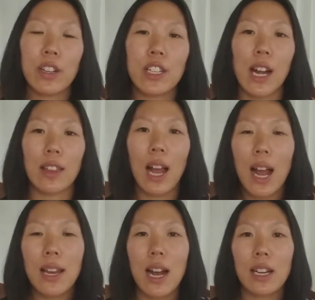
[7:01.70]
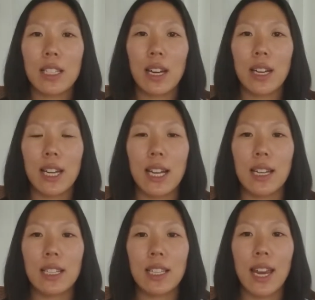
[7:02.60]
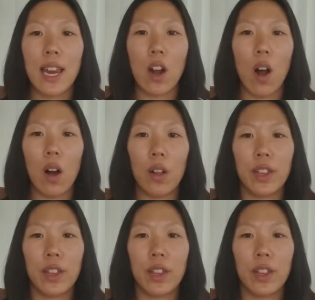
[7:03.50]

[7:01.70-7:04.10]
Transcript: online, I started seeing all